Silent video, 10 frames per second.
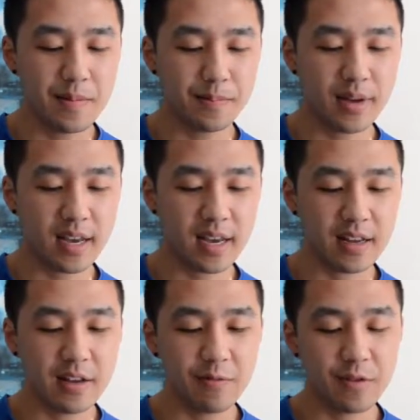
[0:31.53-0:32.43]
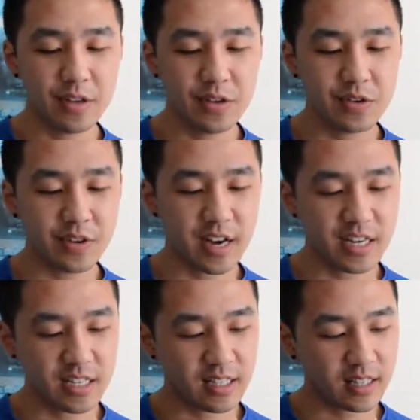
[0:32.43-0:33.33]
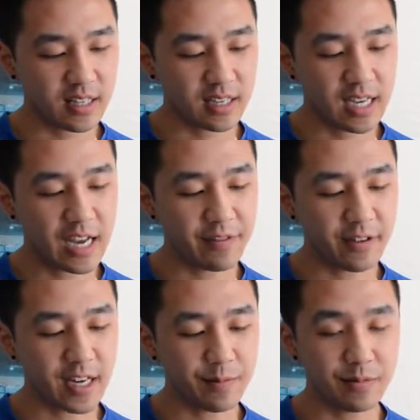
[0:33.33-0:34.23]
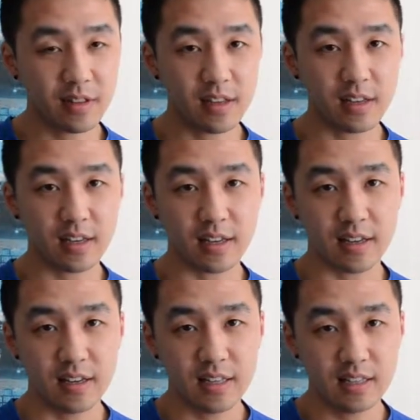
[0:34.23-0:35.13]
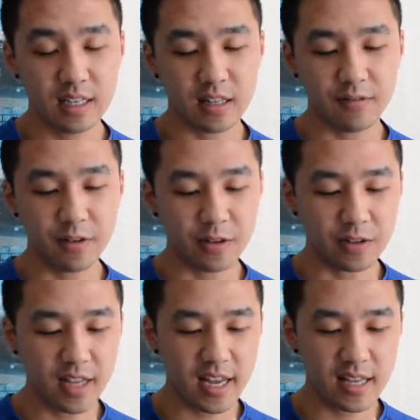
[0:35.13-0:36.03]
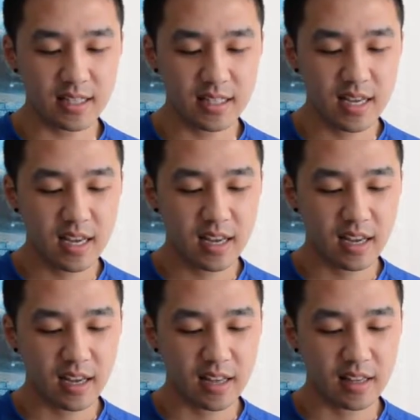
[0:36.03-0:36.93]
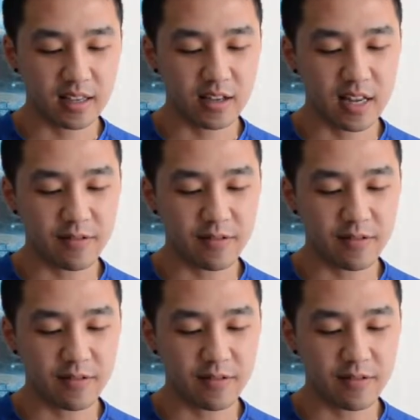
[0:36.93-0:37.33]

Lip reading: But when you are actually like covering up the telephoto lens, and then you take a